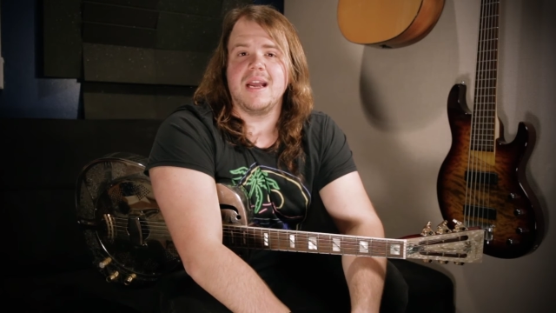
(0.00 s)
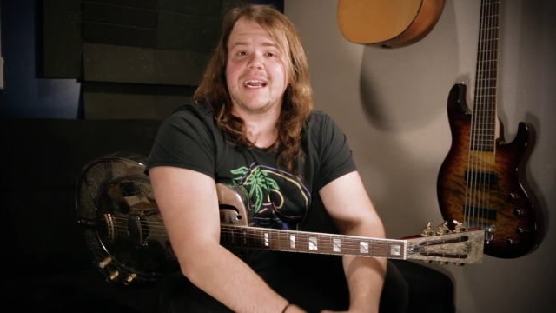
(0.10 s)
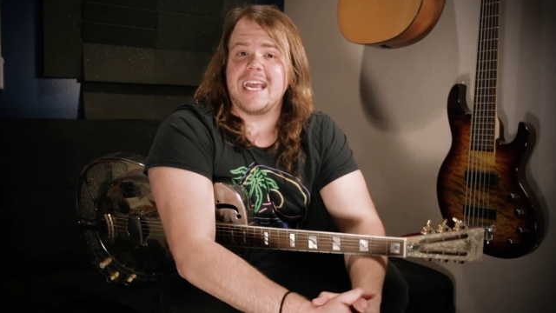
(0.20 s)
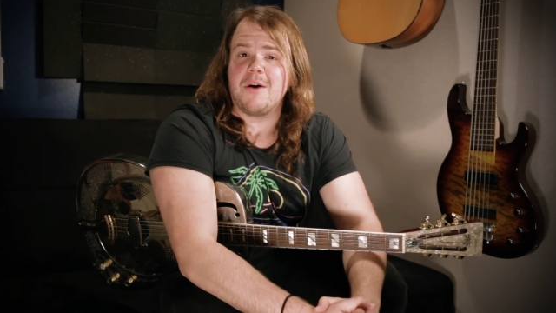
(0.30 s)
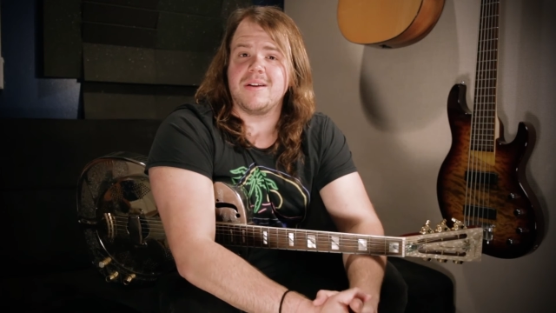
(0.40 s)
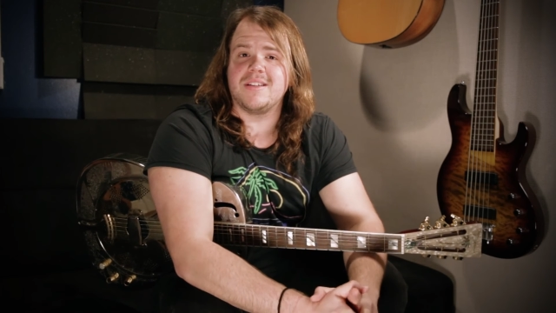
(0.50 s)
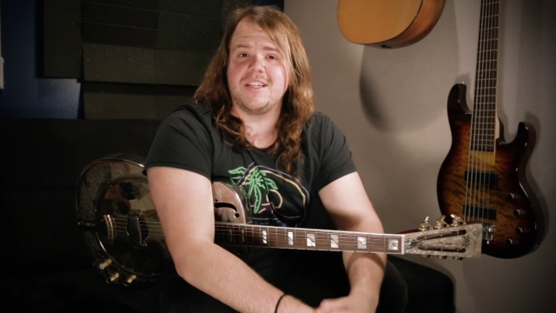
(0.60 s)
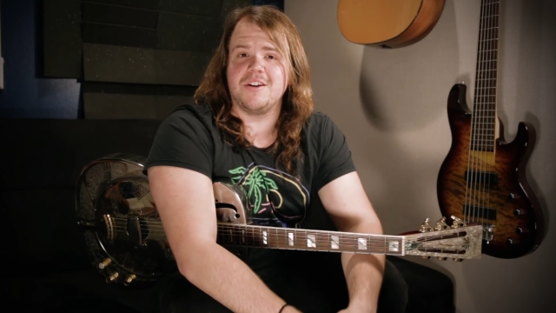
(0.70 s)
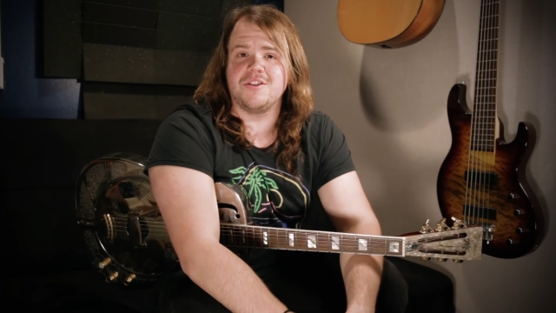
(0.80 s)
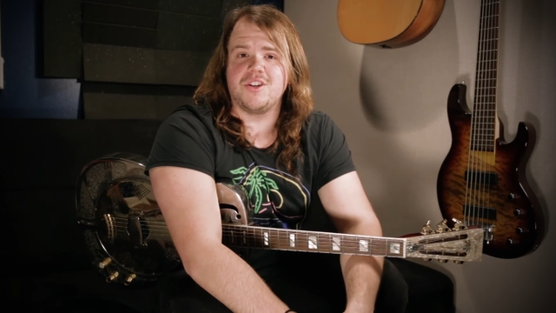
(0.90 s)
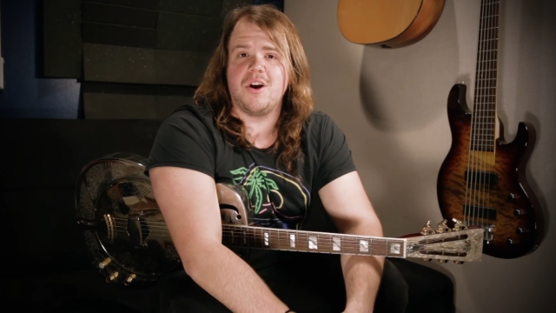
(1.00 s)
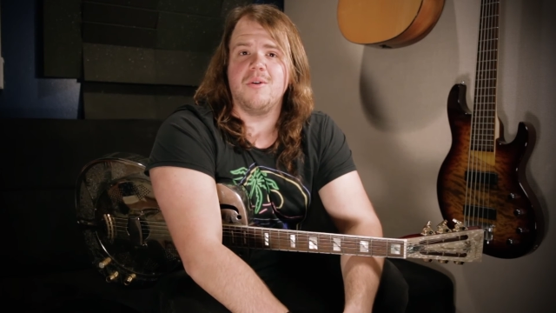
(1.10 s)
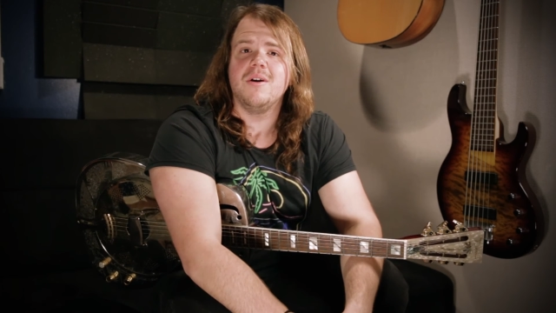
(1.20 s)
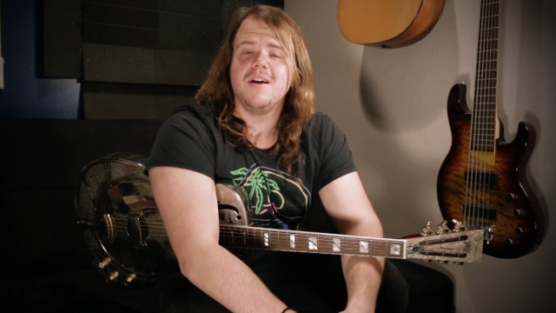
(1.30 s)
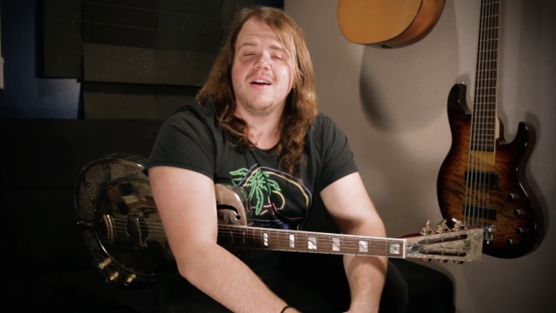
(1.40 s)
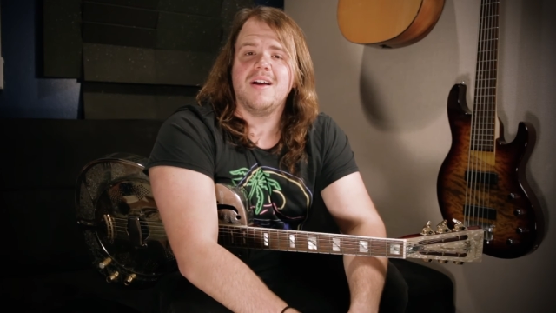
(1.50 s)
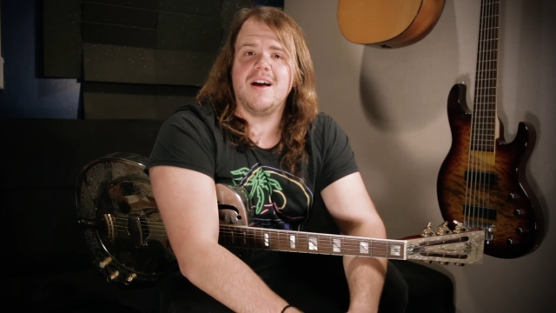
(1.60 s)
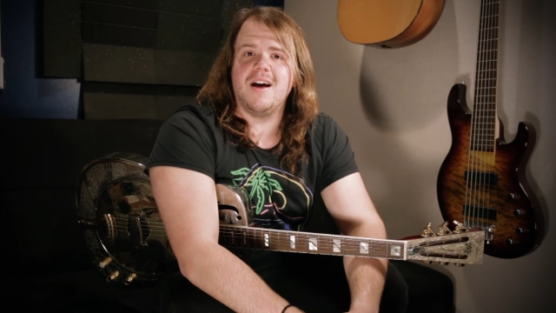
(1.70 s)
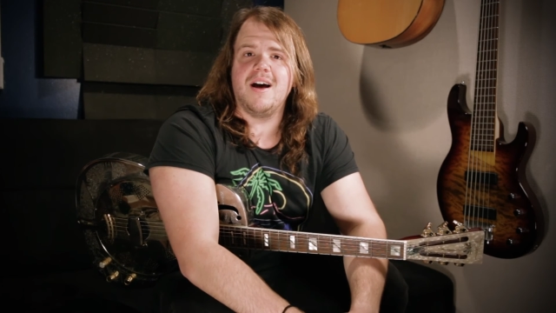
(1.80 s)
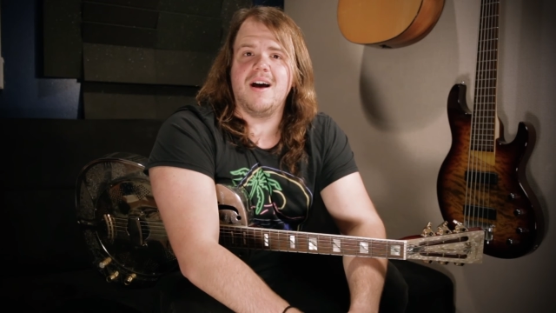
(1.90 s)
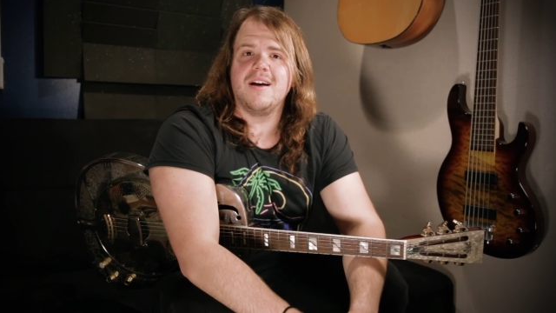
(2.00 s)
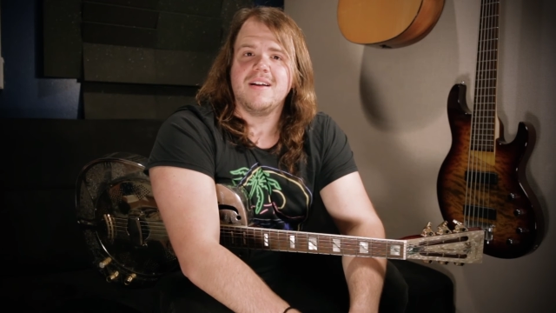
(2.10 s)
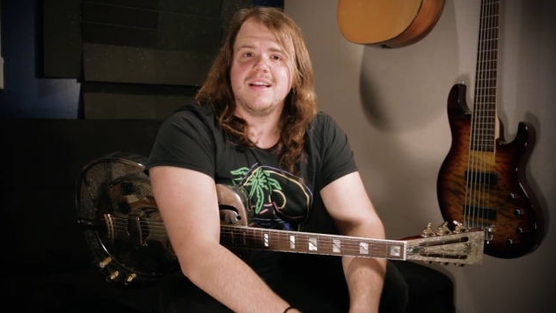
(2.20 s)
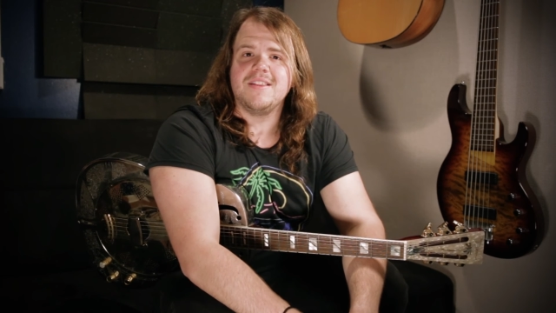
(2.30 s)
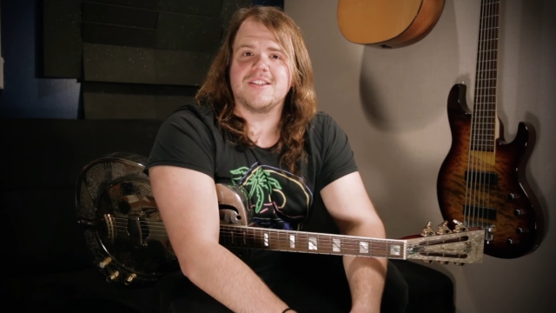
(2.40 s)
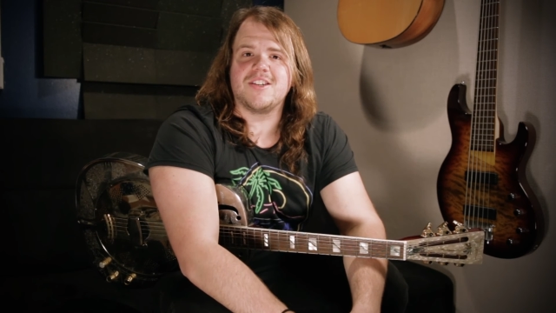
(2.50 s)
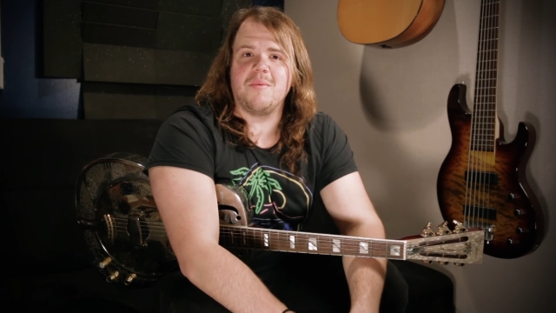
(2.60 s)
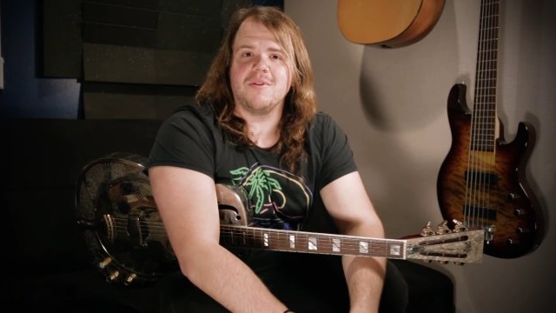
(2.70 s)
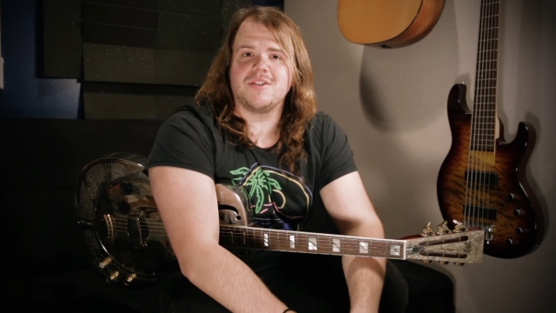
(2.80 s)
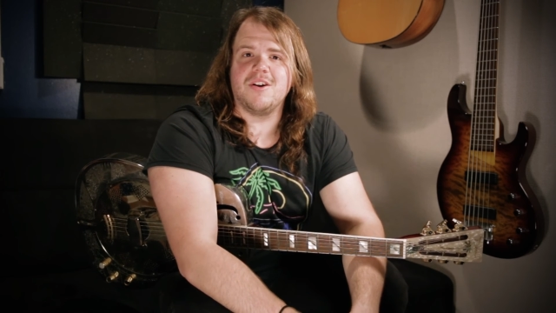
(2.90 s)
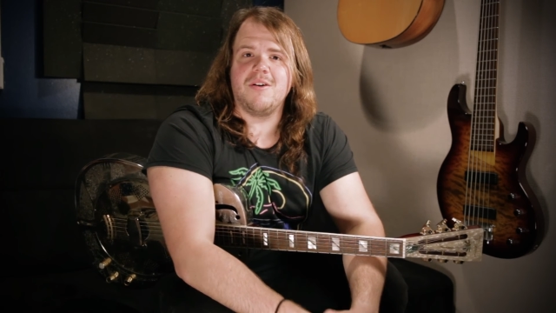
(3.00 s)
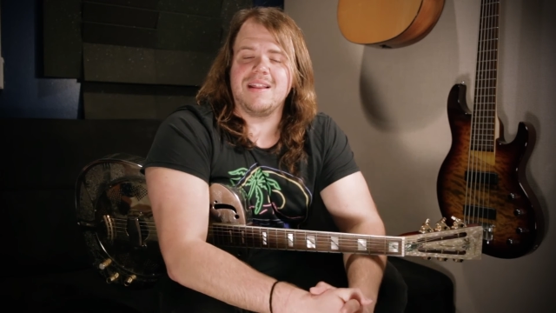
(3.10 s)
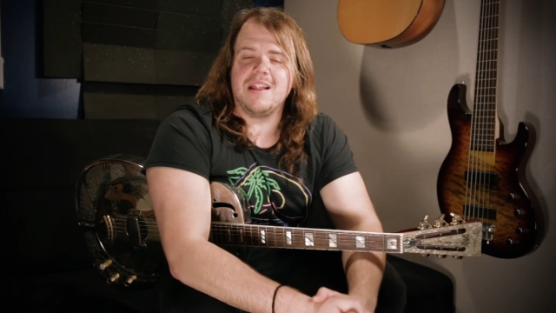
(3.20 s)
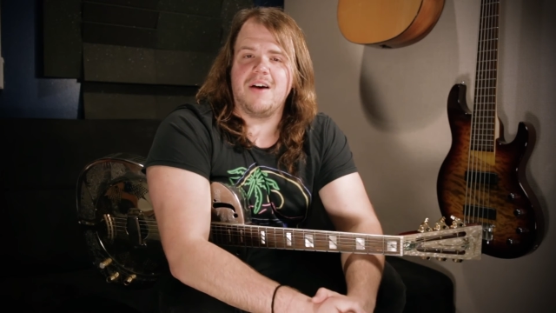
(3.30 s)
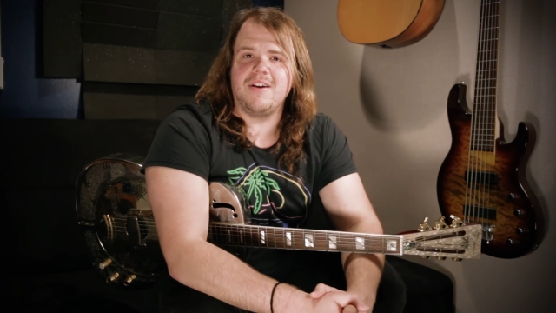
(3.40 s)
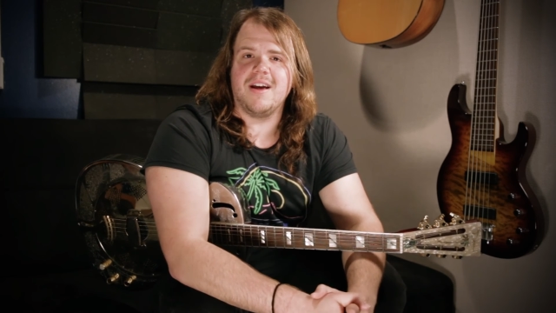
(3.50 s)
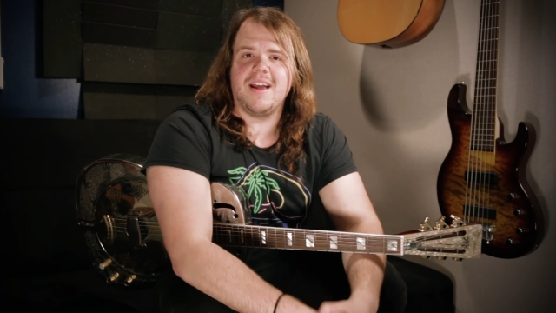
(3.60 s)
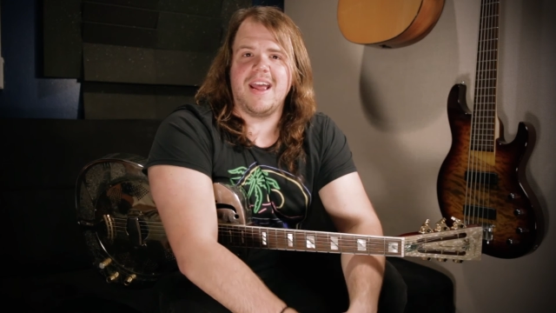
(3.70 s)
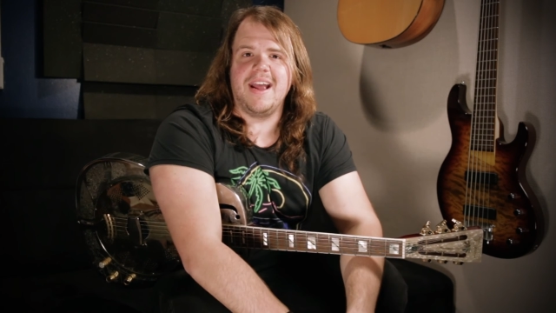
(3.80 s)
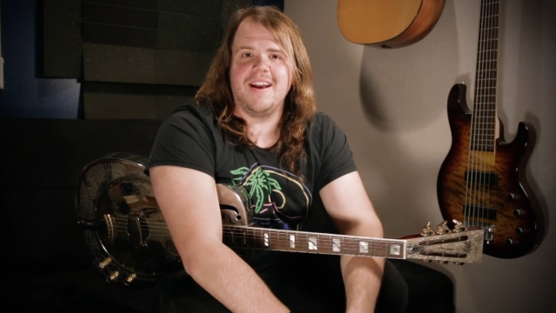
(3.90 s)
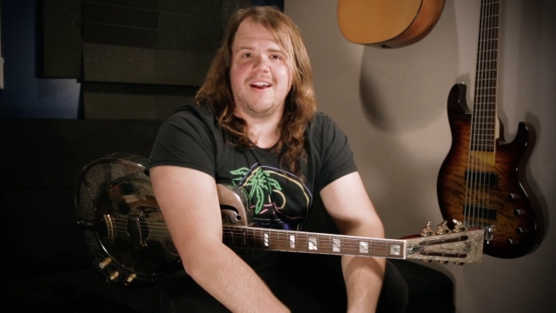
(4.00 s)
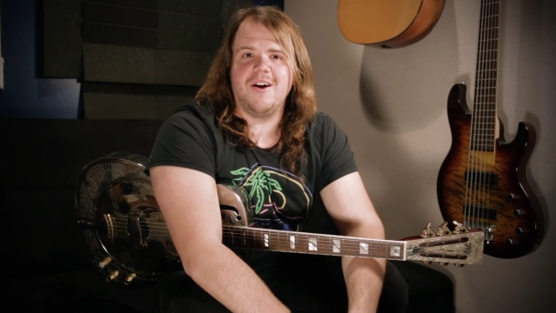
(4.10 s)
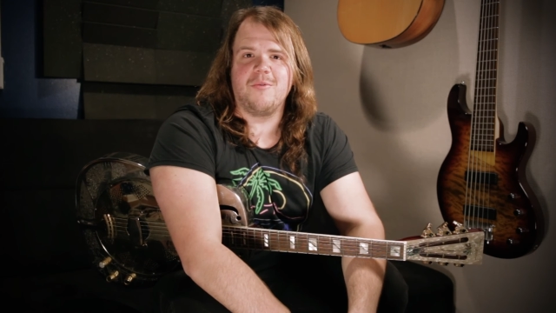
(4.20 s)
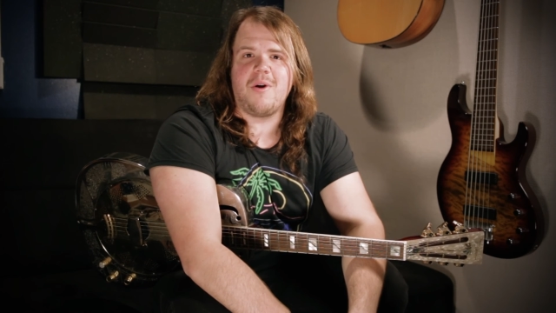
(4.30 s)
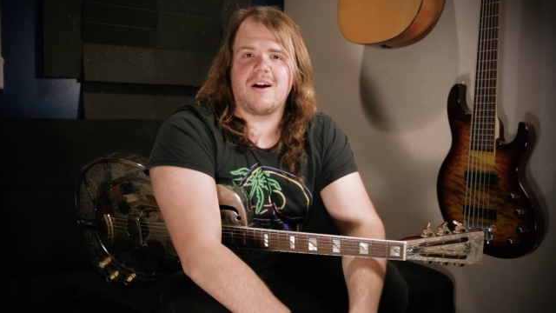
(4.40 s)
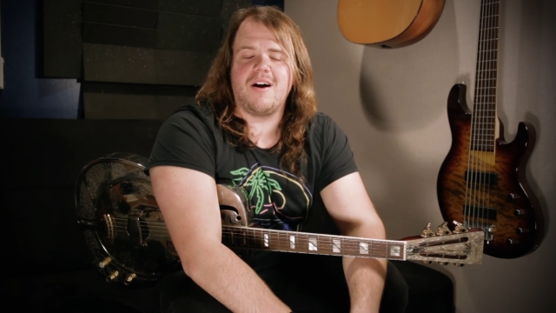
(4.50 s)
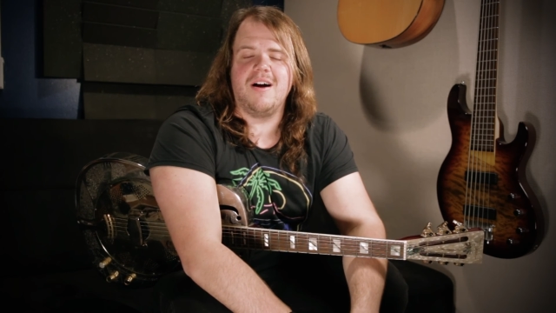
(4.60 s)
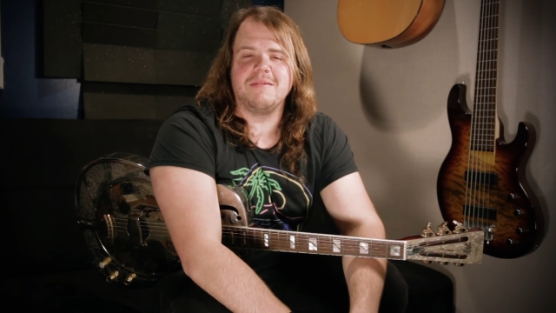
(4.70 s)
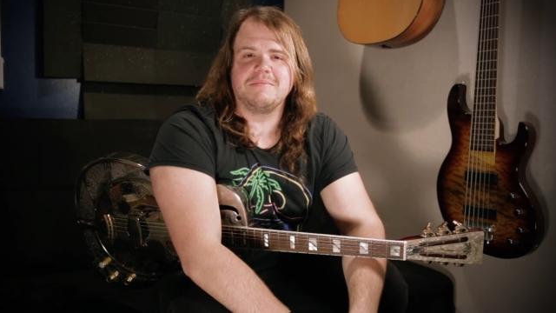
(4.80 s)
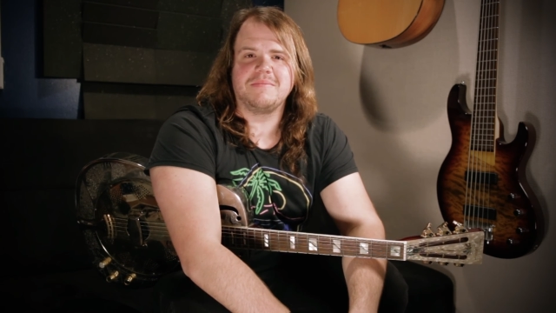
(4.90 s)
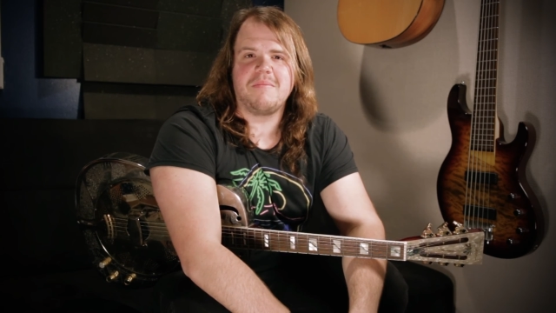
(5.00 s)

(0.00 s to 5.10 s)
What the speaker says: And I can't wait to see you at a show this summer. So I love you, and rock on.